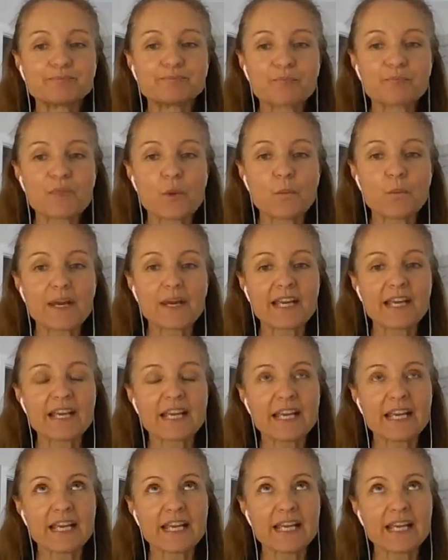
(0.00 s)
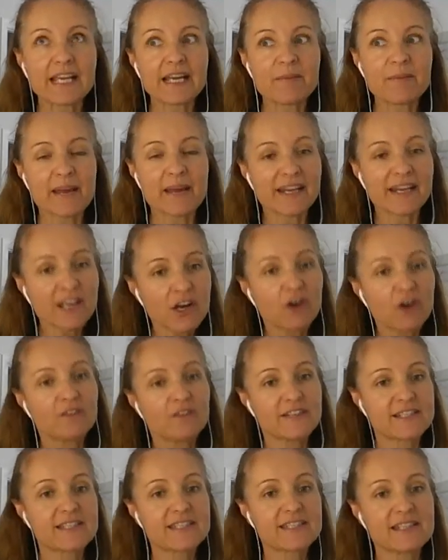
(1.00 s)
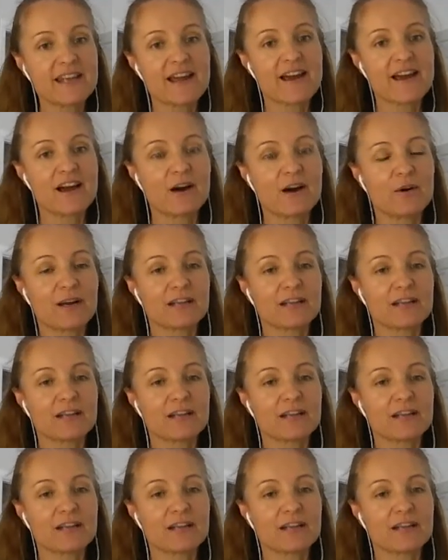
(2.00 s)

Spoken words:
Many of us now,